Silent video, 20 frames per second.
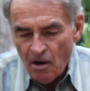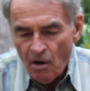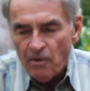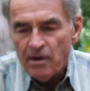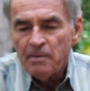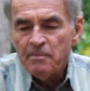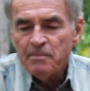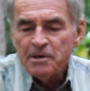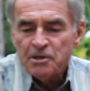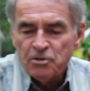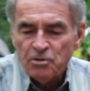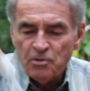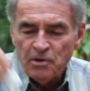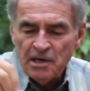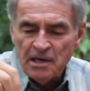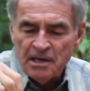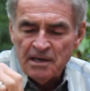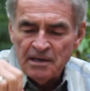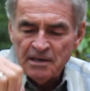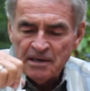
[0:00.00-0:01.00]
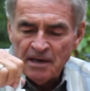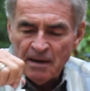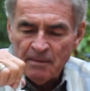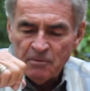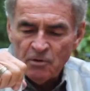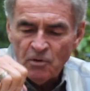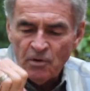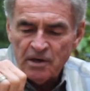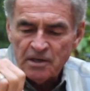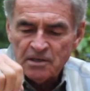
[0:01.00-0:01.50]
in between, I'm
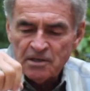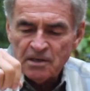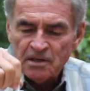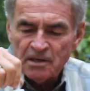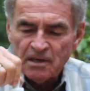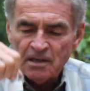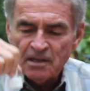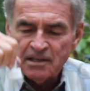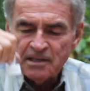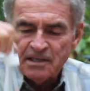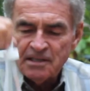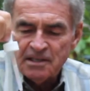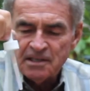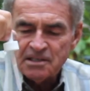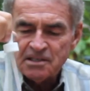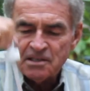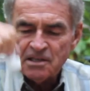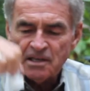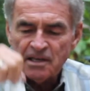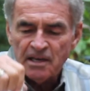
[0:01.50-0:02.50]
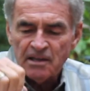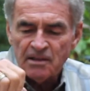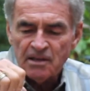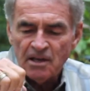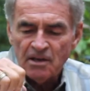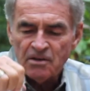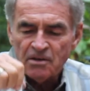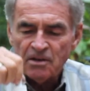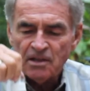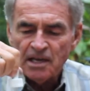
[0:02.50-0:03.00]
going to clean this thing in the
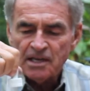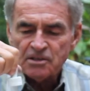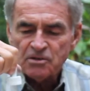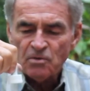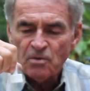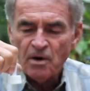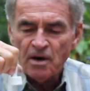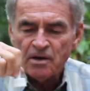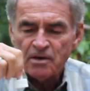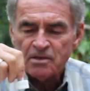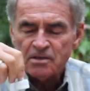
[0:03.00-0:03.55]
other glass of water